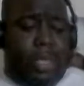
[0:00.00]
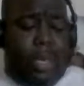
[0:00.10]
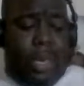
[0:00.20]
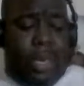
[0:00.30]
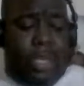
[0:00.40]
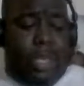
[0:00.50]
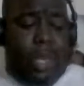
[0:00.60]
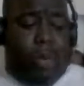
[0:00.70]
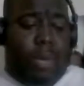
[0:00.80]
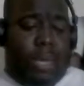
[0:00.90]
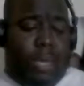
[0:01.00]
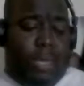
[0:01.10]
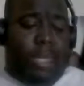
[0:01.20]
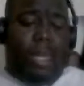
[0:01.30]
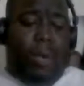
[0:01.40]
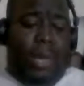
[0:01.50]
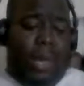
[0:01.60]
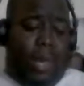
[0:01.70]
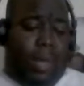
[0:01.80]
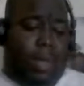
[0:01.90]

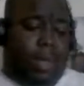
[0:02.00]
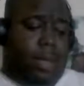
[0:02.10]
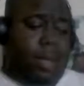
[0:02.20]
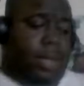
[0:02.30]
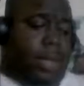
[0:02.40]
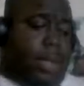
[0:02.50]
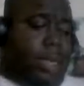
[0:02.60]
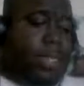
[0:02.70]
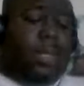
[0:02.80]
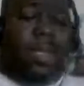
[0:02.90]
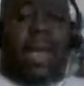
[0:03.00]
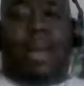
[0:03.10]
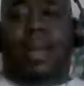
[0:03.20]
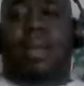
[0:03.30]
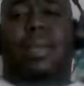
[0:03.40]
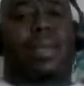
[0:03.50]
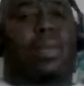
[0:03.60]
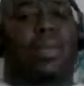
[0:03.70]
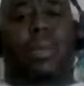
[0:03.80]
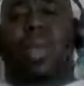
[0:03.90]
Zoe Saldana,
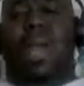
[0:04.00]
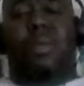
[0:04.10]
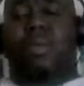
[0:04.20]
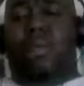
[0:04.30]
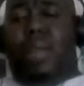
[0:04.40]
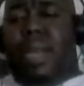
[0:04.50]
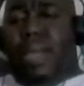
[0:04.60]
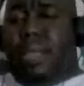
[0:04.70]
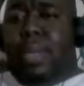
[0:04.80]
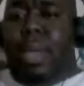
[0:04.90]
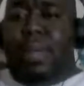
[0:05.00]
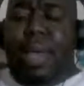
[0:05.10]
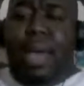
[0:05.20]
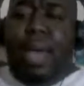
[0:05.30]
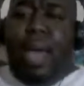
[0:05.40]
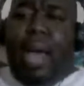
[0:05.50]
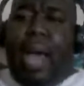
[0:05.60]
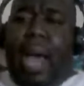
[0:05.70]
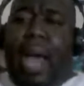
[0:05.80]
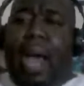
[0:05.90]
however you pronounce her name,
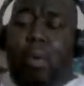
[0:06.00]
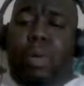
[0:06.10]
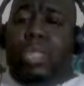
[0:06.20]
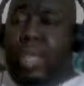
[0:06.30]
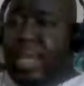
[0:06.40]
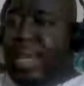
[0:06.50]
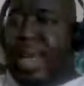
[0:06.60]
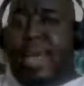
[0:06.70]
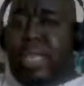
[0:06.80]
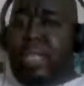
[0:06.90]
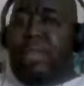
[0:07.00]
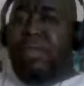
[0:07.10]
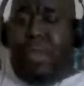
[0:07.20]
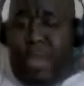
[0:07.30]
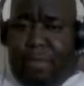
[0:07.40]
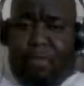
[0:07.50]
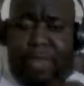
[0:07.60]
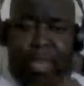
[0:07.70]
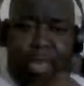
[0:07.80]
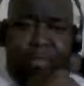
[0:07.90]
how was she cast for that
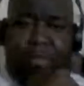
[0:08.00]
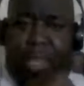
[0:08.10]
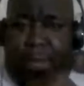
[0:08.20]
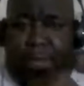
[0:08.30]
film?